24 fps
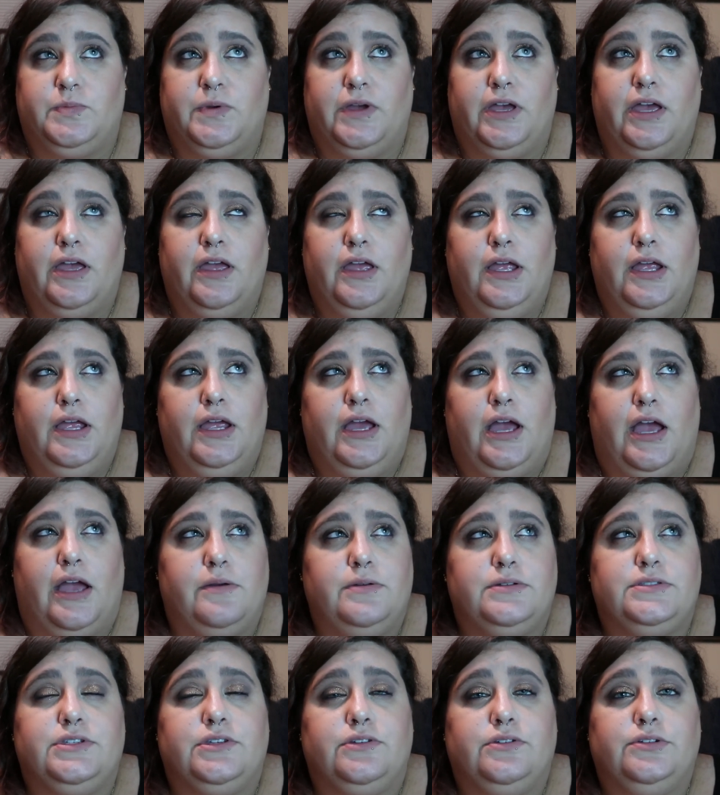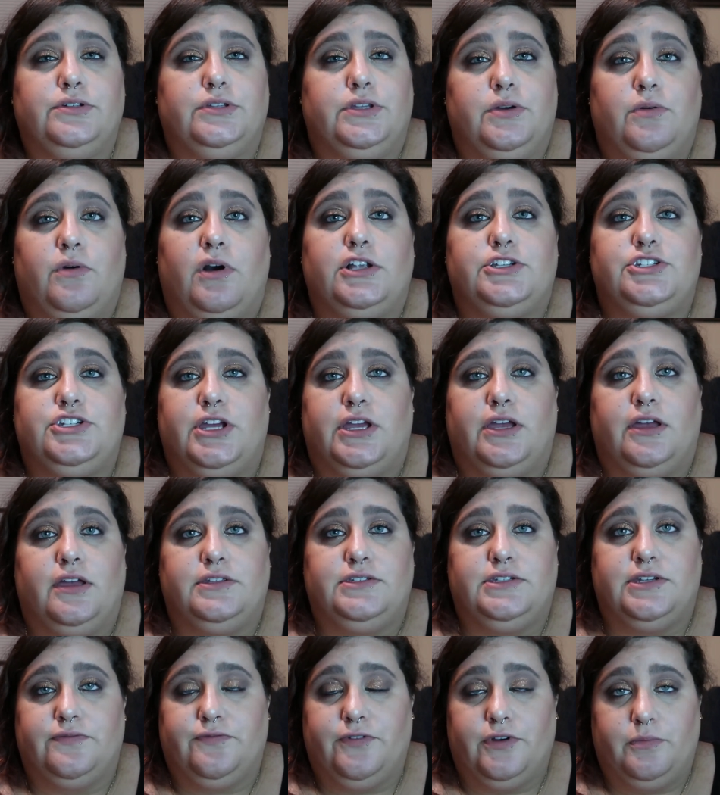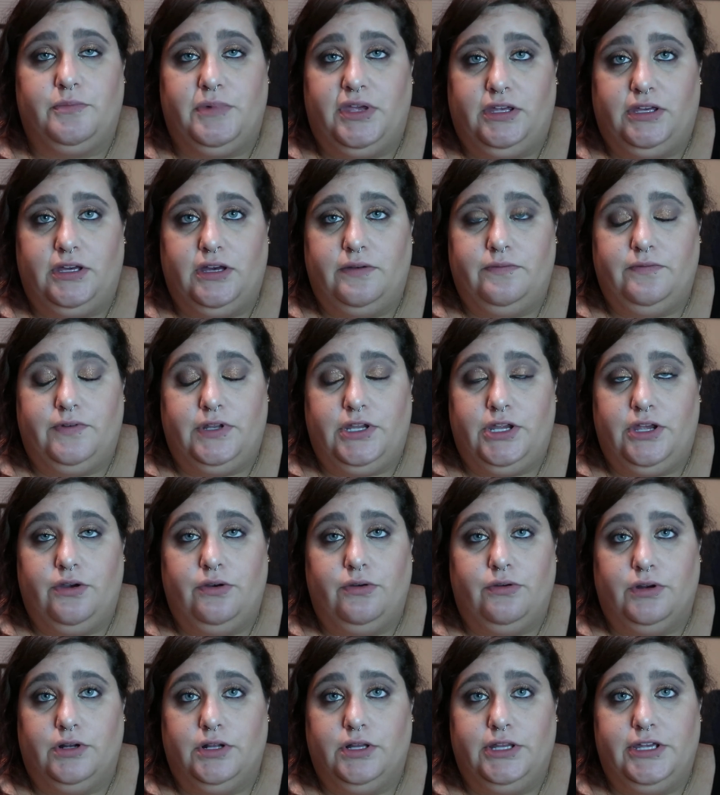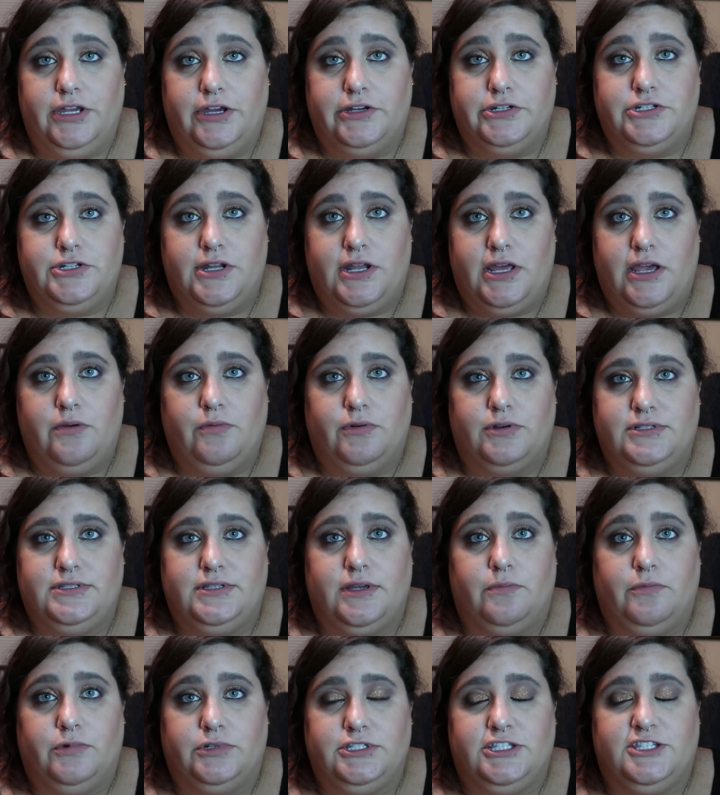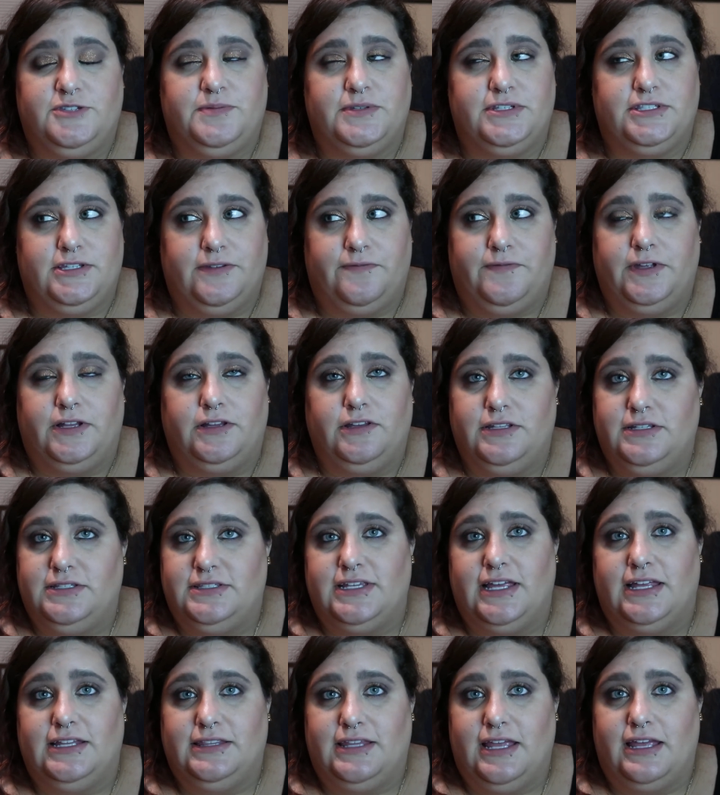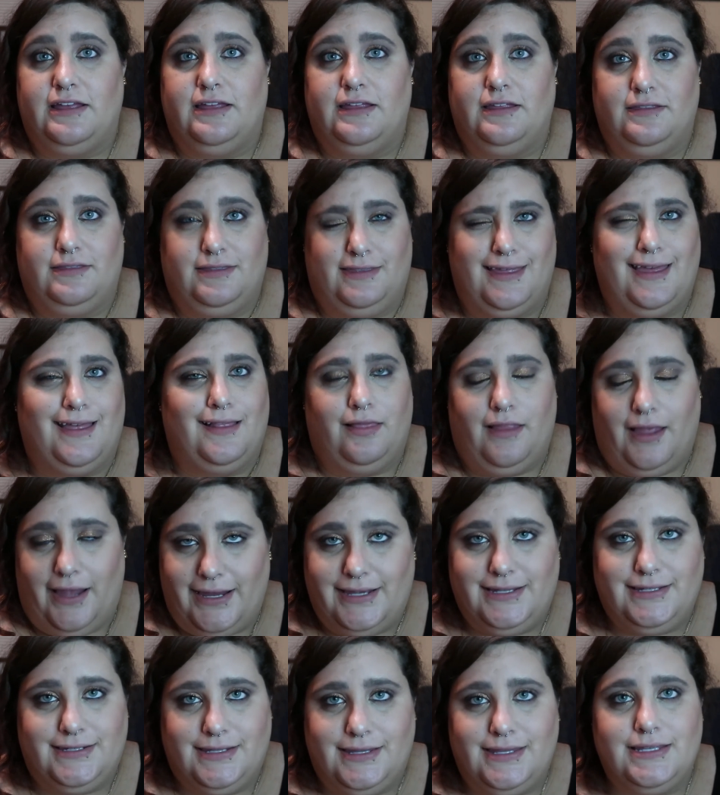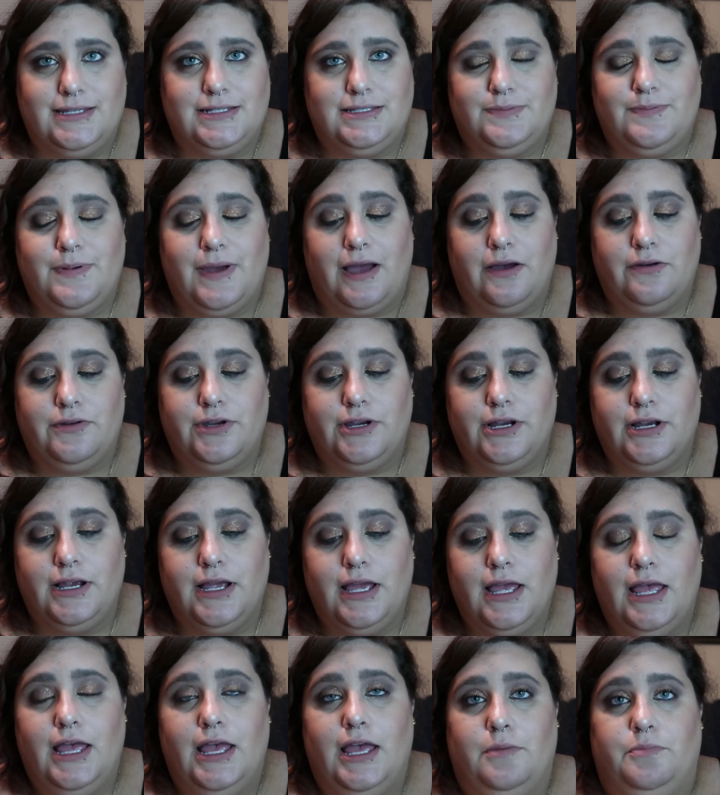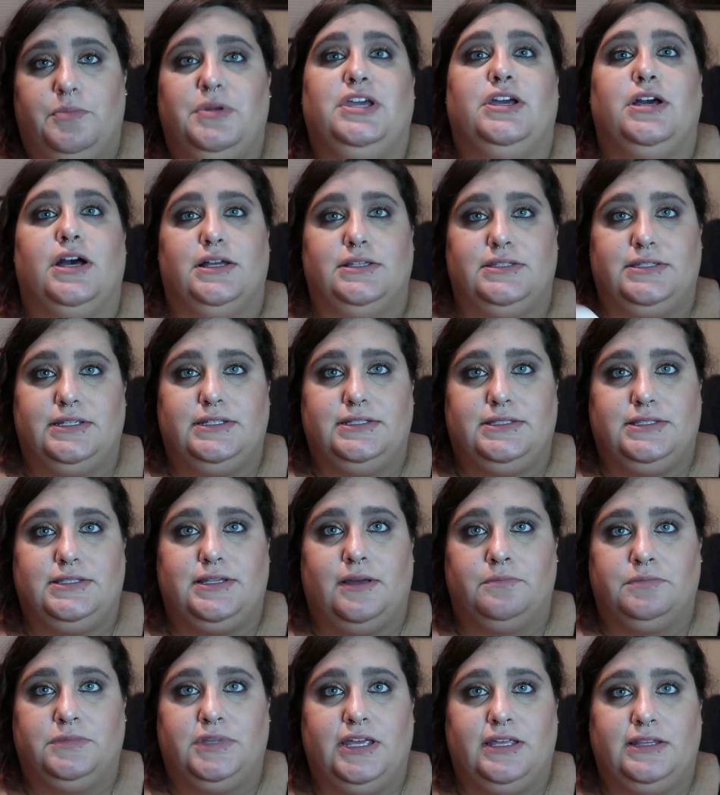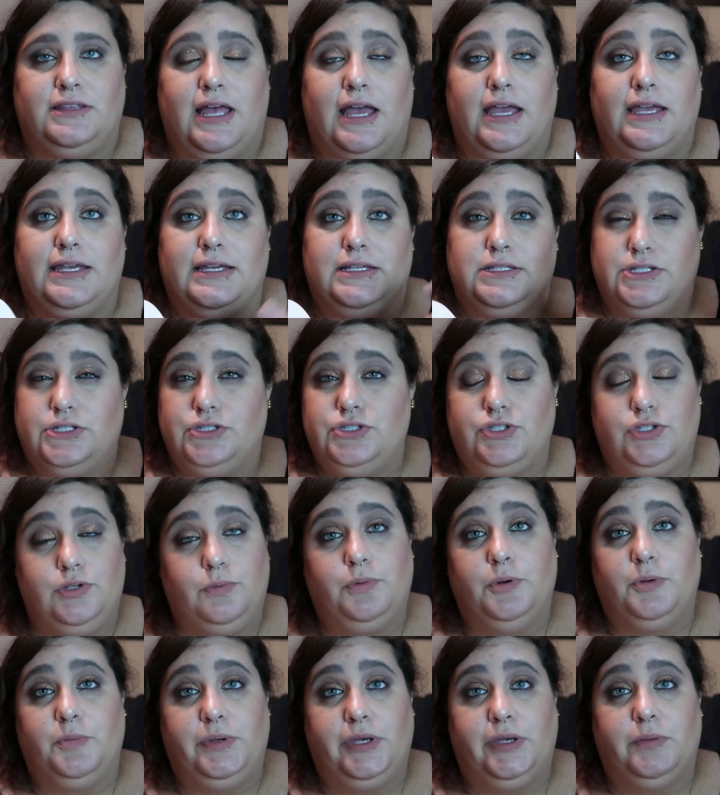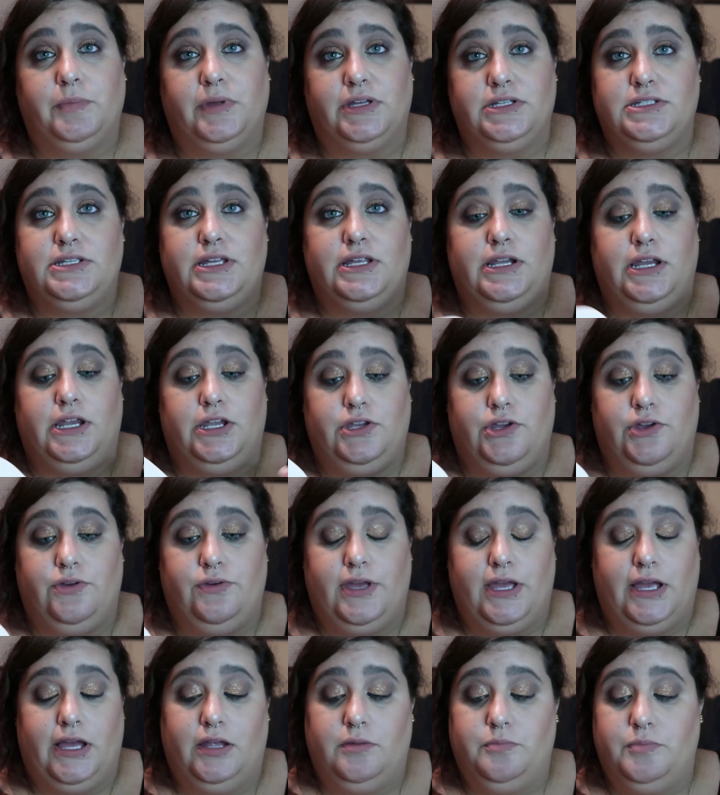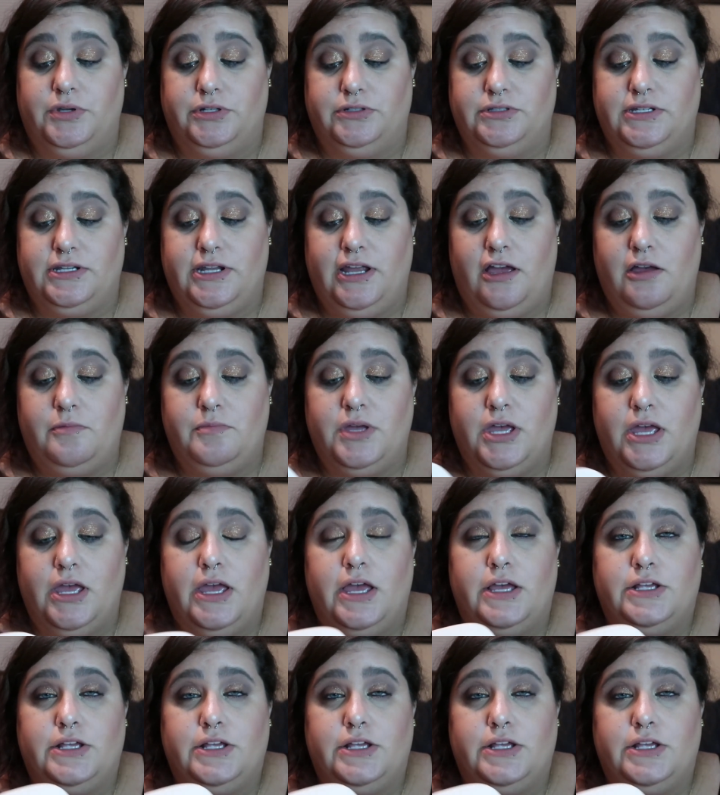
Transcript: But I was literally watching a different makeup video earlier today where someone specifically said that they liked this powder because it's something that isn't super pigmented and you can build it up.